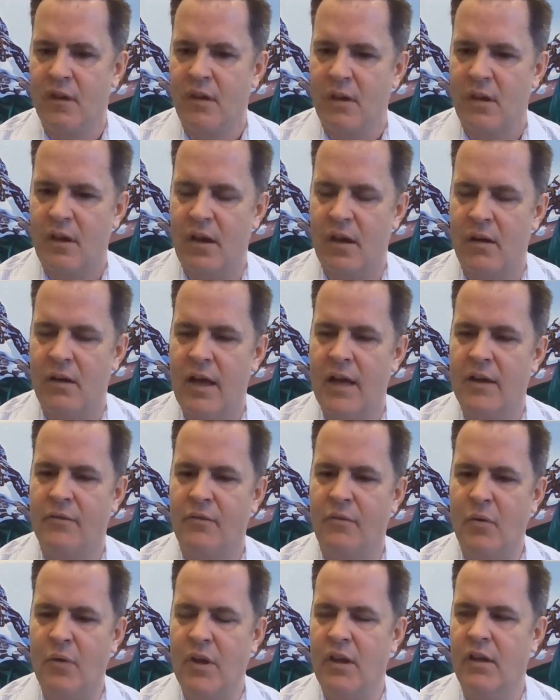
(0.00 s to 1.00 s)
And if
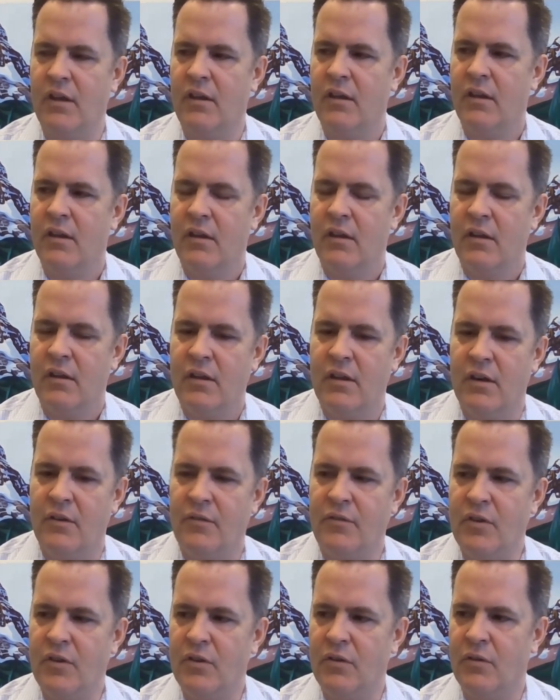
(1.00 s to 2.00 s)
we,
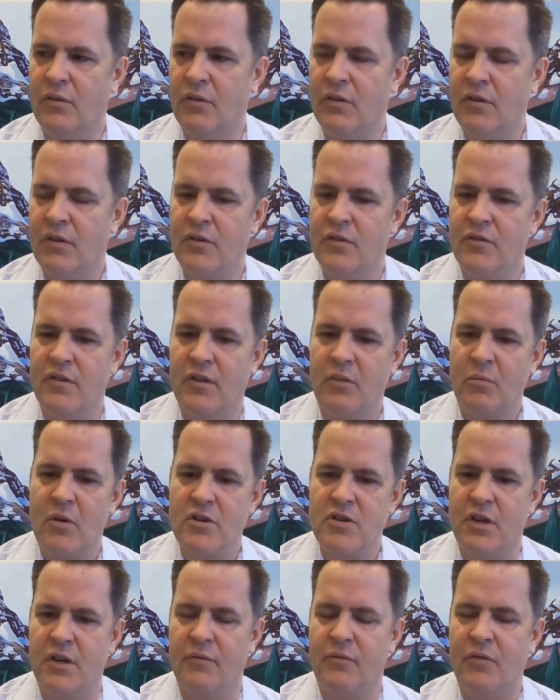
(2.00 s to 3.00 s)
if you use the
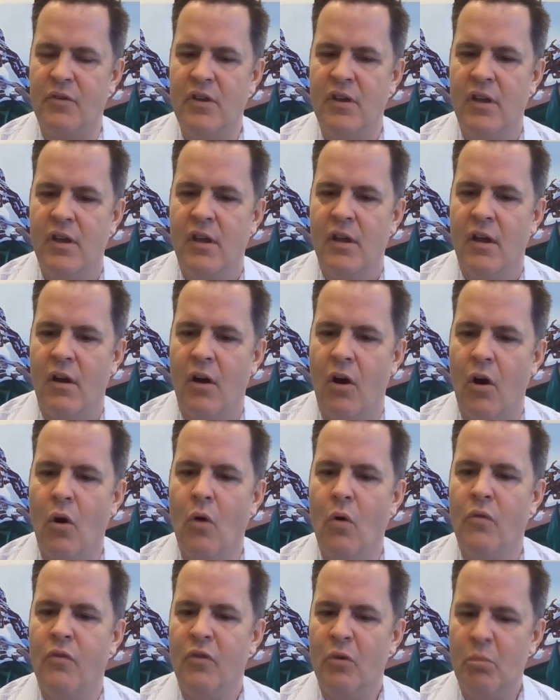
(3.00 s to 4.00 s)
expression, if we
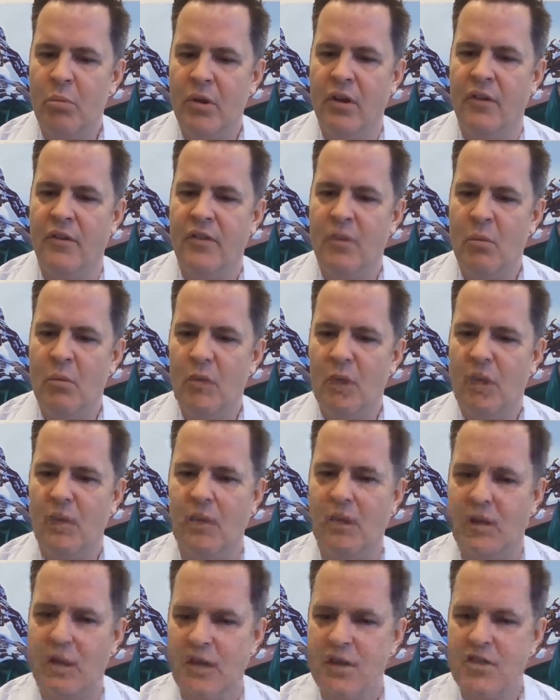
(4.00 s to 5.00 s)
overbuild the mill
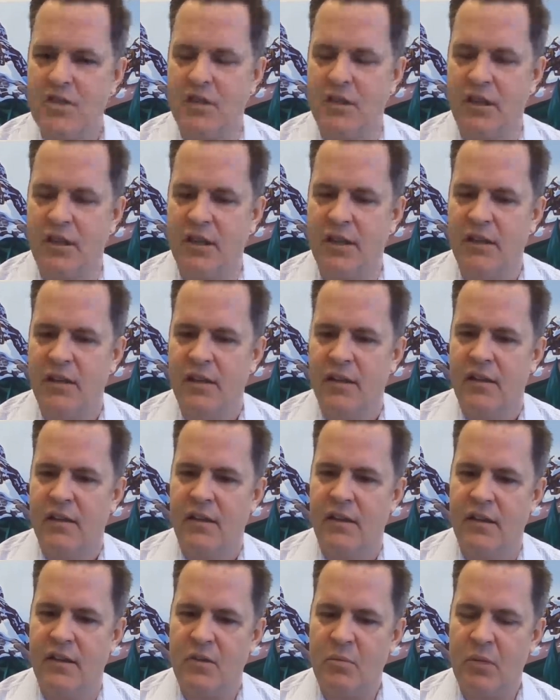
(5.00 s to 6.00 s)
initially,
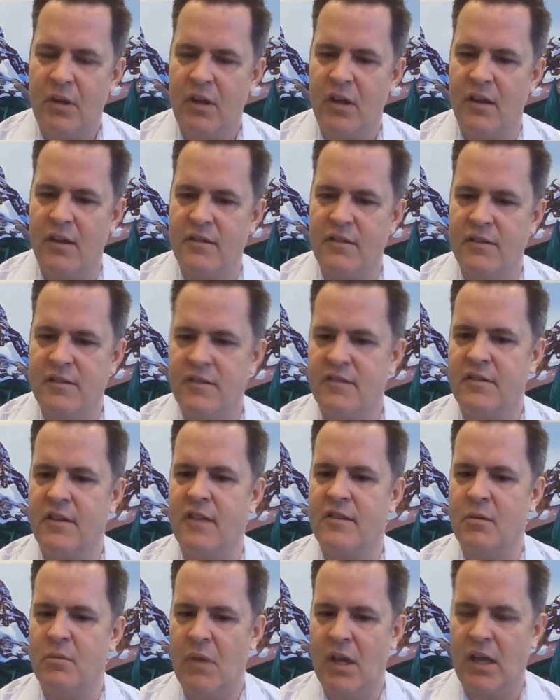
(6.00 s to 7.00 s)
it's because it just
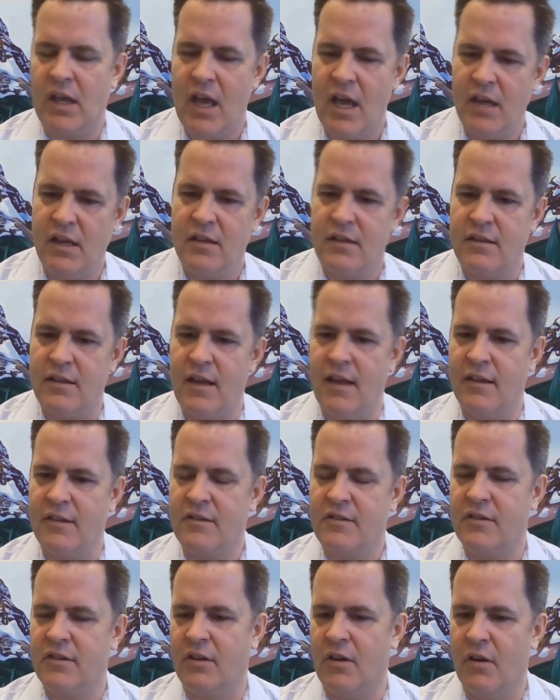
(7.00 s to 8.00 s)
doesn't make any sense
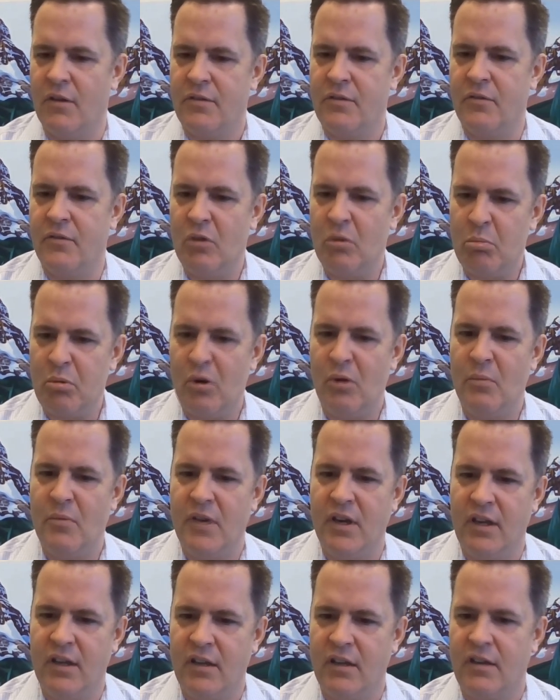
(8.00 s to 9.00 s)
to go through the
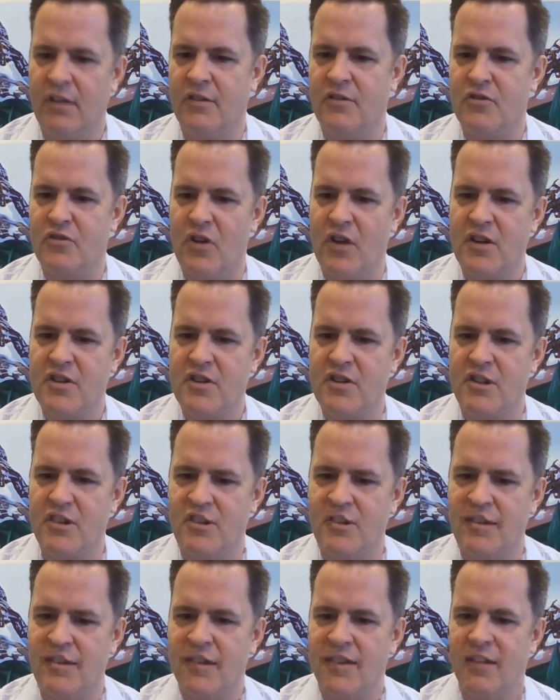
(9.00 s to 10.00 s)
permitting and
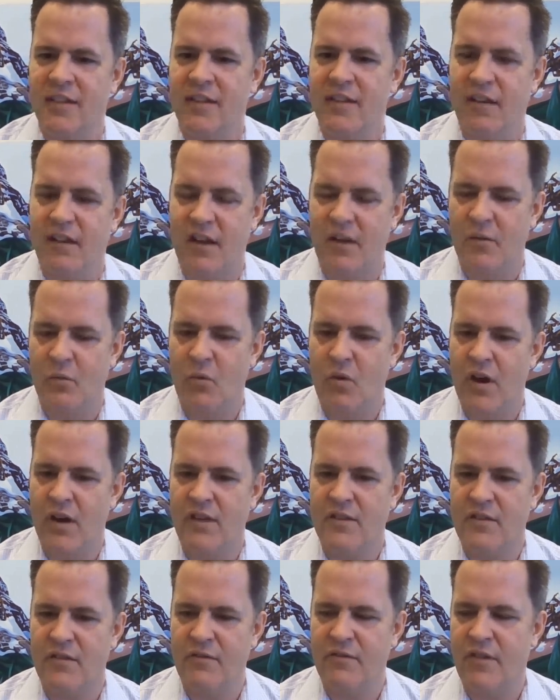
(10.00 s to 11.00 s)
construction on what
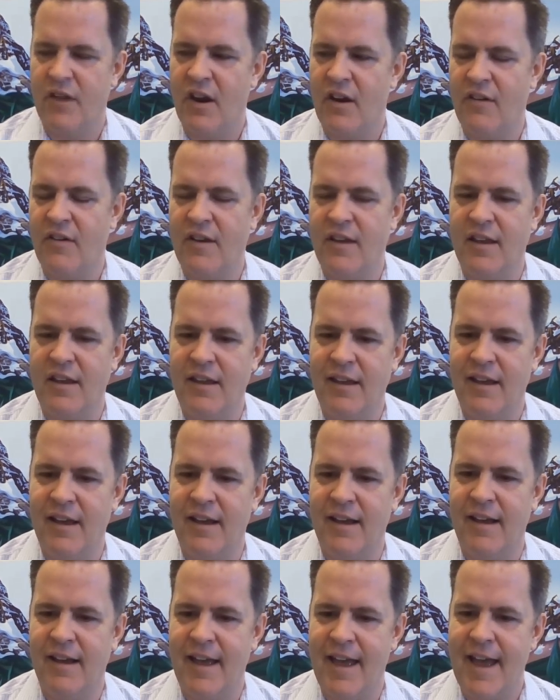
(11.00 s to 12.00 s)
is a very
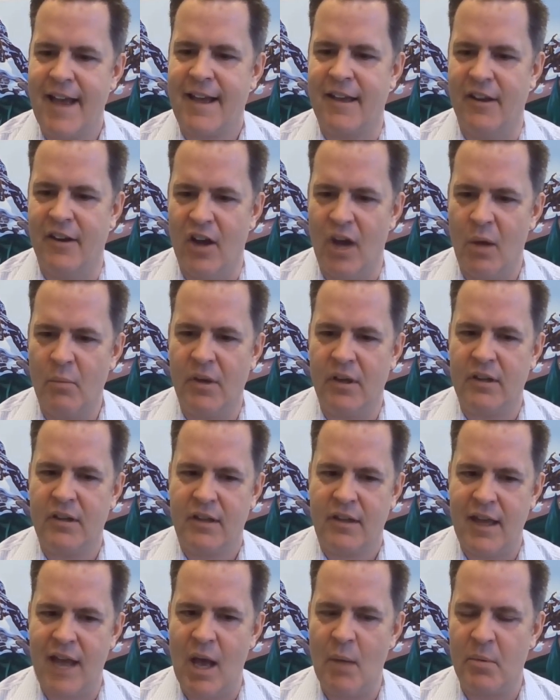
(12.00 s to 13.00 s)
economic
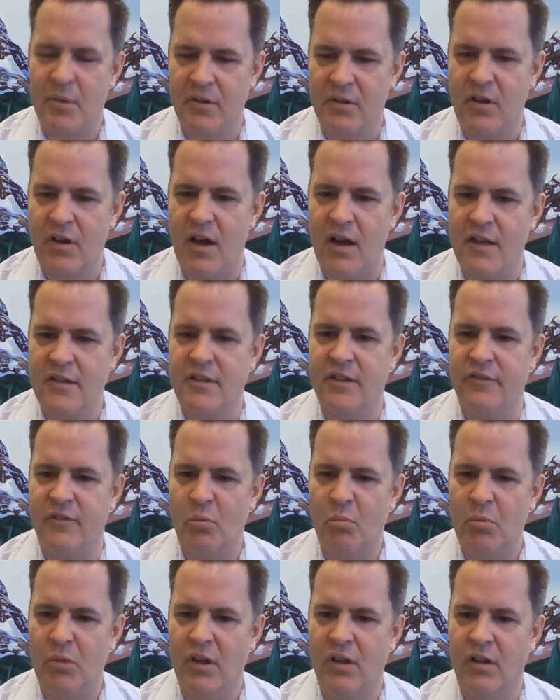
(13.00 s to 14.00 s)
capital cost of a
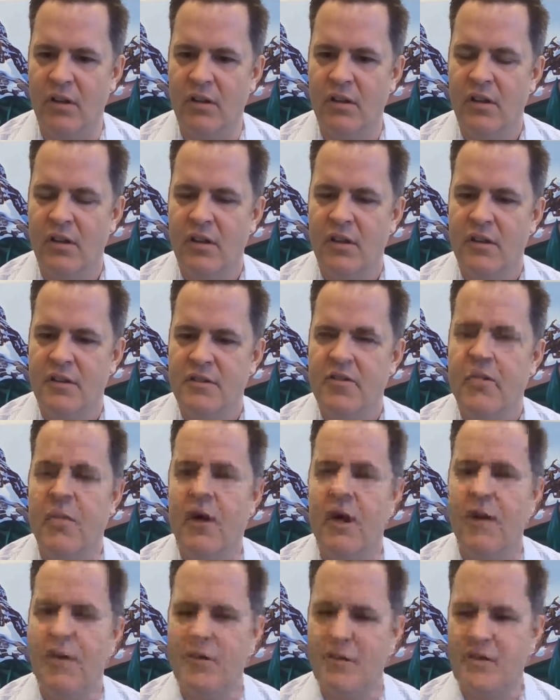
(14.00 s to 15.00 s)
mill, to
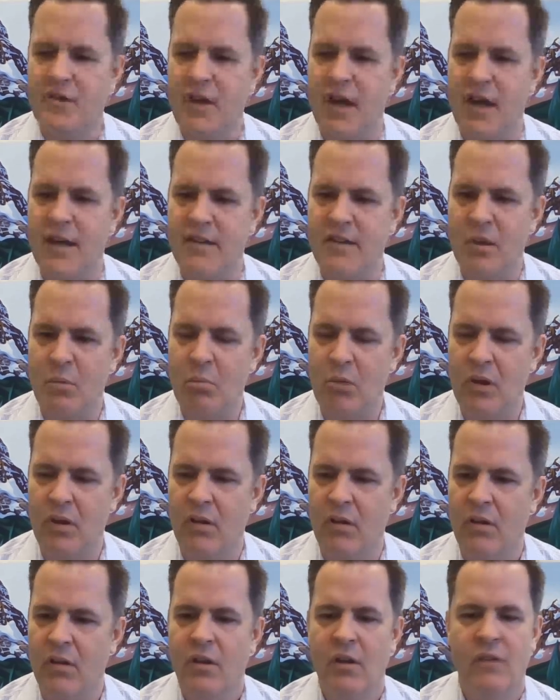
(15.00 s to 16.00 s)
undersize the
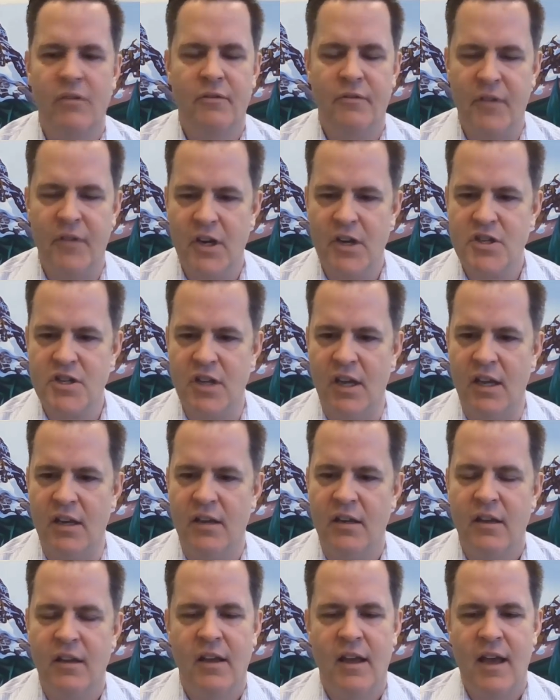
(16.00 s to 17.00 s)
mill, finish it,
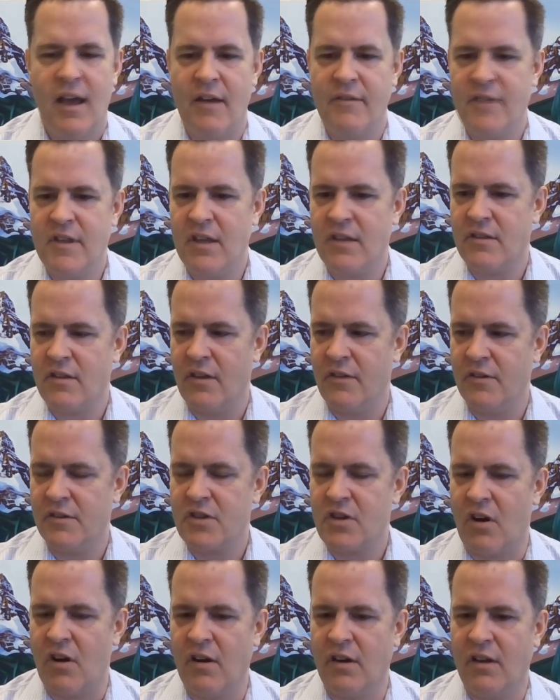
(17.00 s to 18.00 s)
have these other
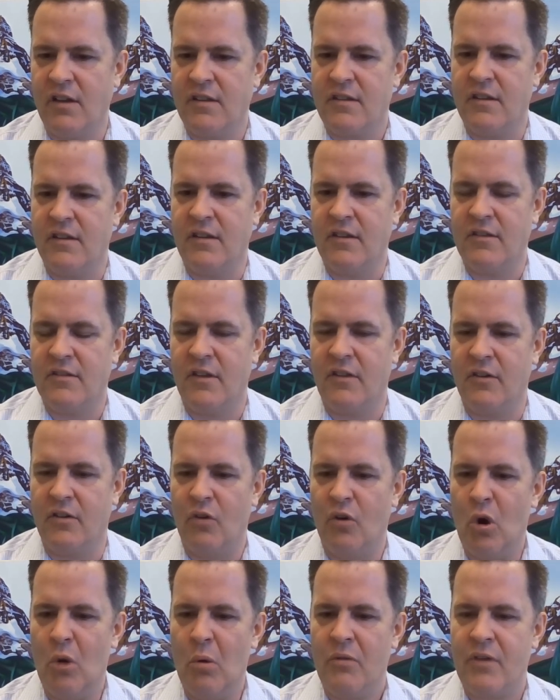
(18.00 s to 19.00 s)
targets and these other
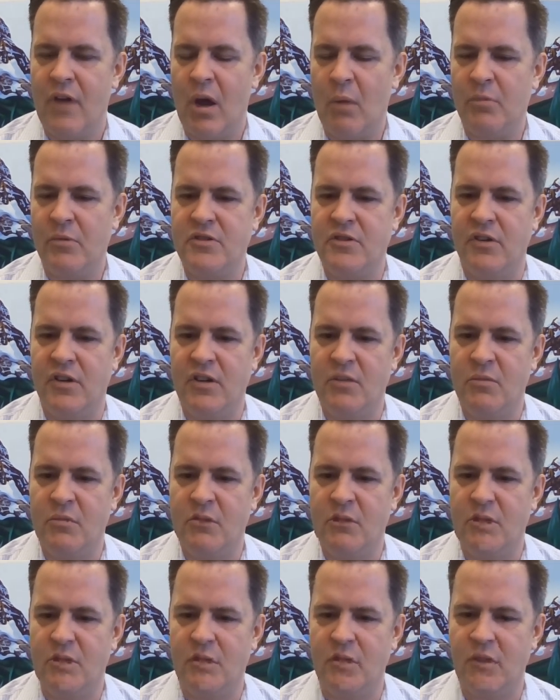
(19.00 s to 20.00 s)
growth opportunities
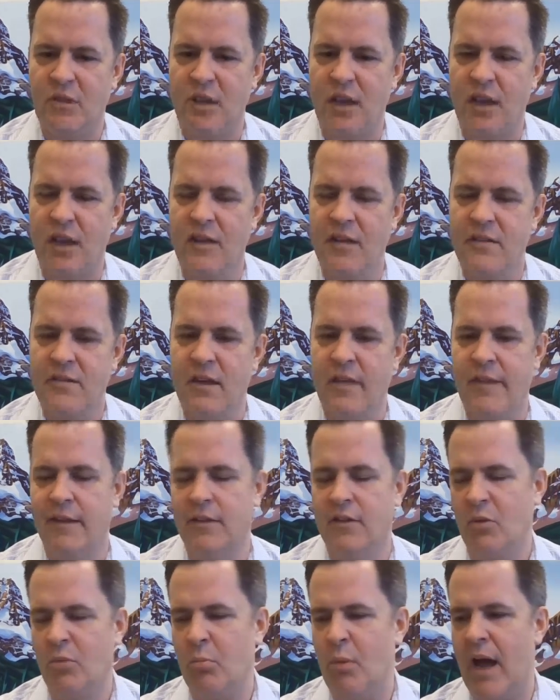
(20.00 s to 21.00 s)
materialize, and then
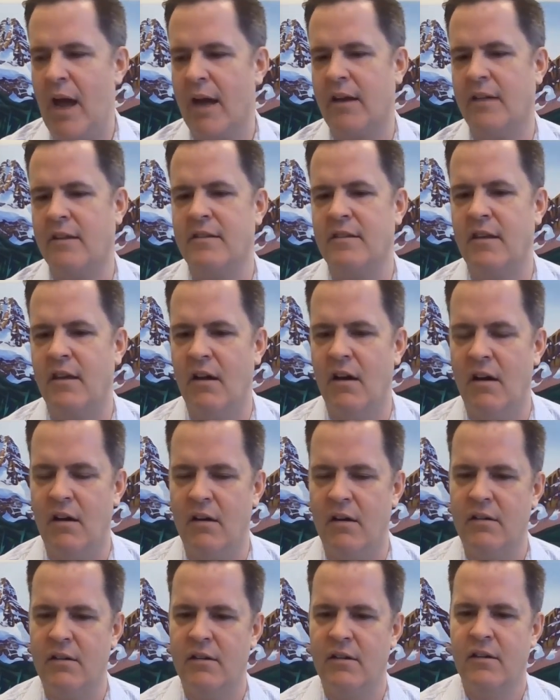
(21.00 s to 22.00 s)
look back and say,
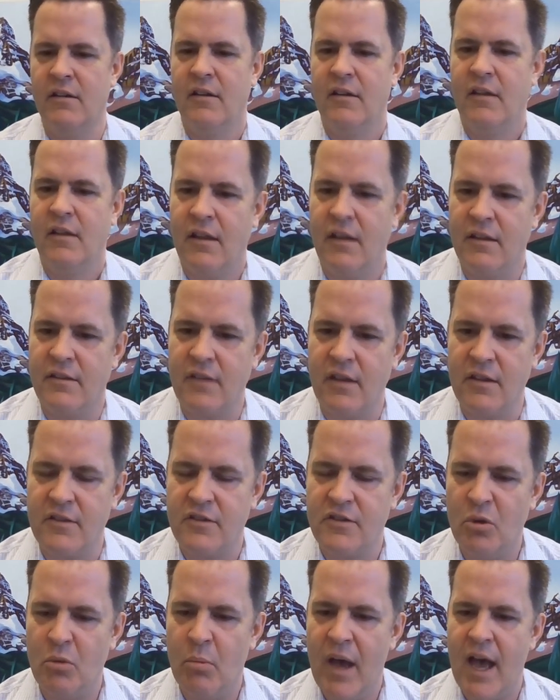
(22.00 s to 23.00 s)
oh, it's
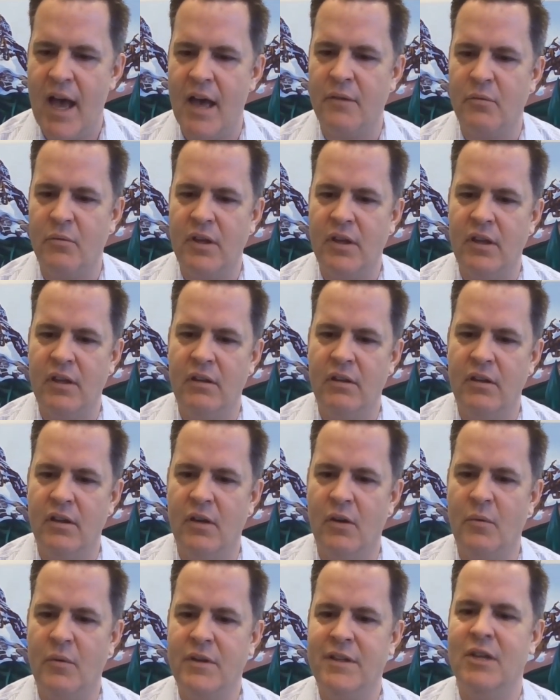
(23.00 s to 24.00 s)
too bad we
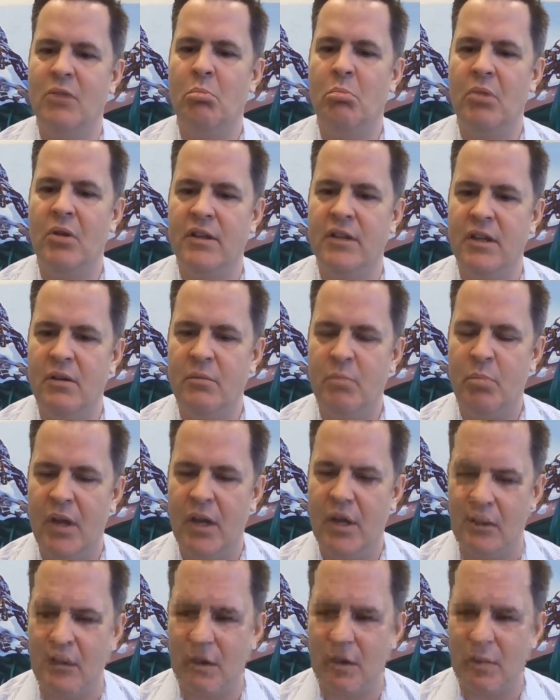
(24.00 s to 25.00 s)
didn't build it
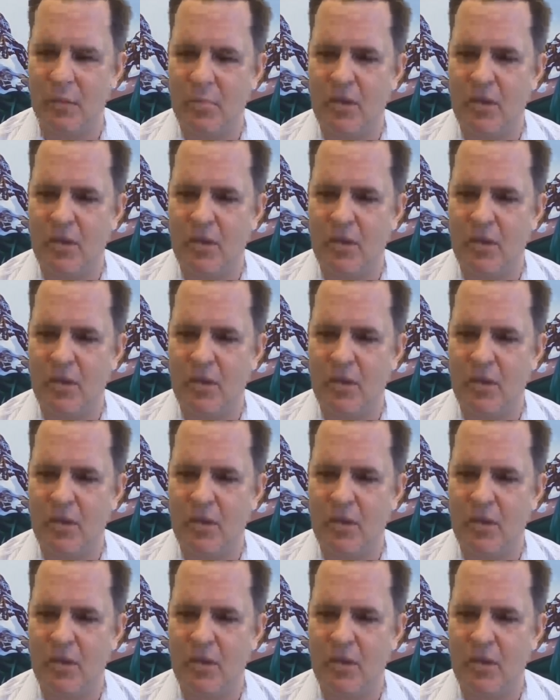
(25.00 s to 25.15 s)
bigger,